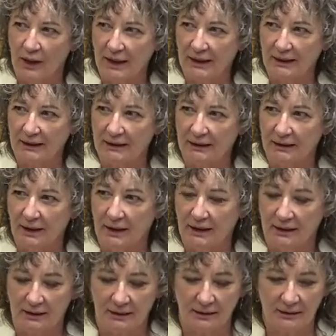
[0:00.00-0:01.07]
When
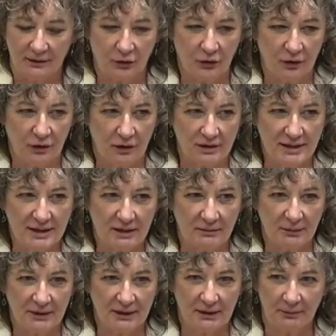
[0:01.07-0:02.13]
the current
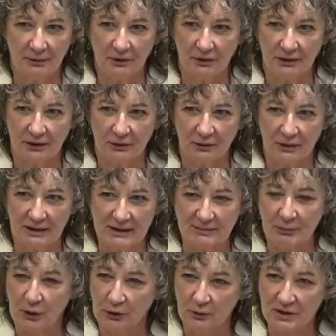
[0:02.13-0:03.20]
RCMP building
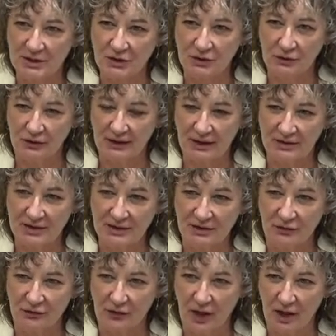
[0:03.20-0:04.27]
was built was
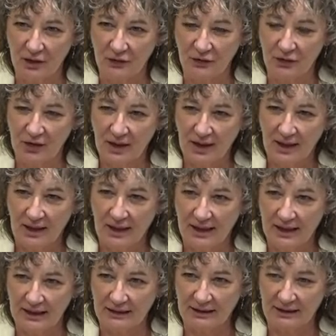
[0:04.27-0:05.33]
2005,
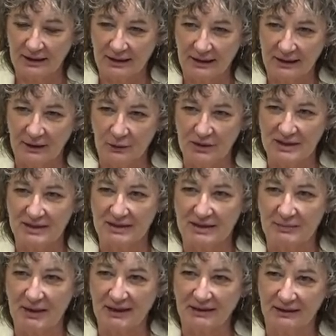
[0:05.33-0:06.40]
and it was
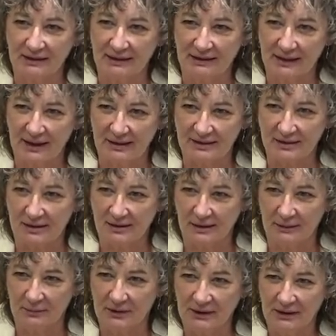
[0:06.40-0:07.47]
expected at that
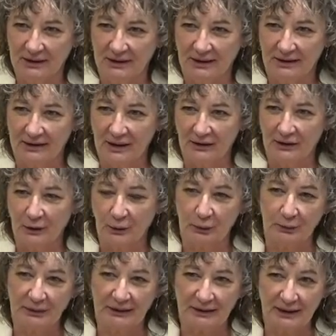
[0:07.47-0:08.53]
time that there
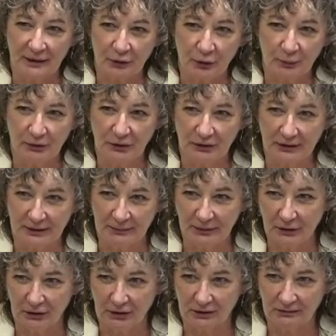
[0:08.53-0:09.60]
would be another building
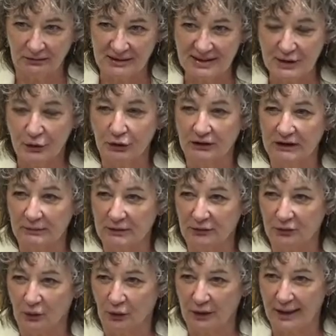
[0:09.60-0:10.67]
built certainly
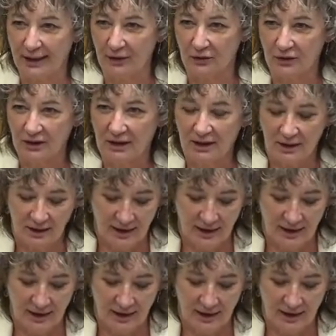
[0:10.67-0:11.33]
before now.